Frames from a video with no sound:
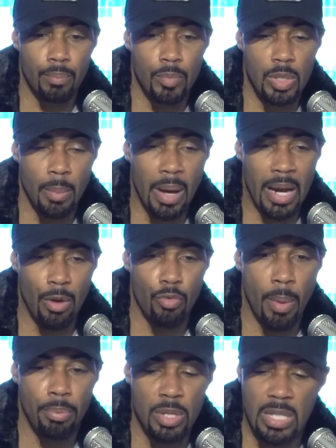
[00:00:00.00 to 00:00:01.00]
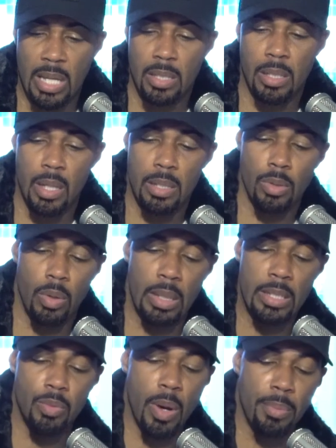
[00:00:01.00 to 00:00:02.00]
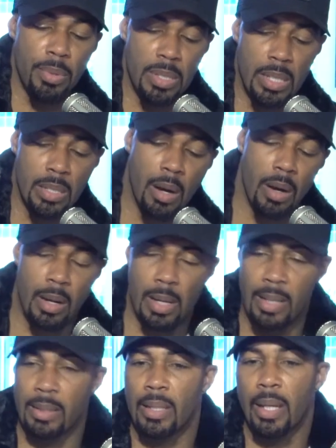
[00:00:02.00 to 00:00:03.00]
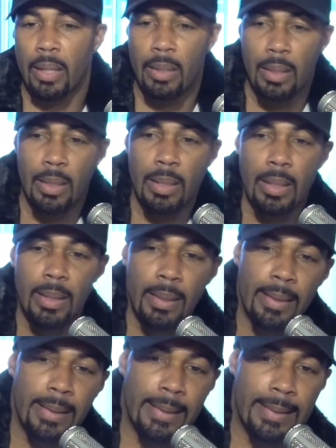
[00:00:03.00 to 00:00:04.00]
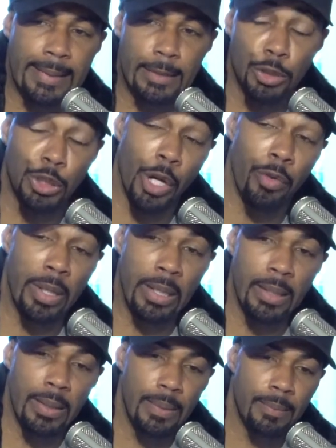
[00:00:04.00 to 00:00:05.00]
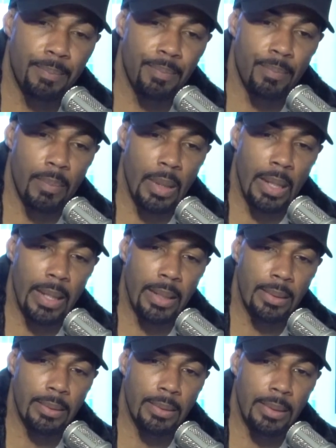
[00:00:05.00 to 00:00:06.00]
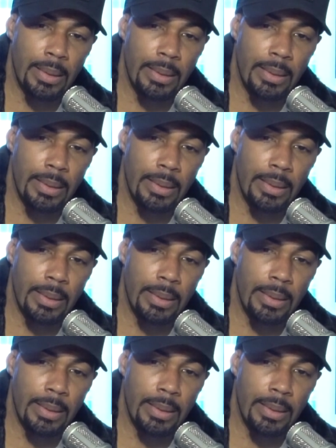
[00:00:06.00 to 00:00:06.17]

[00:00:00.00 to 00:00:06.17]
somebody that represents us, or at least represents our ethnic journey and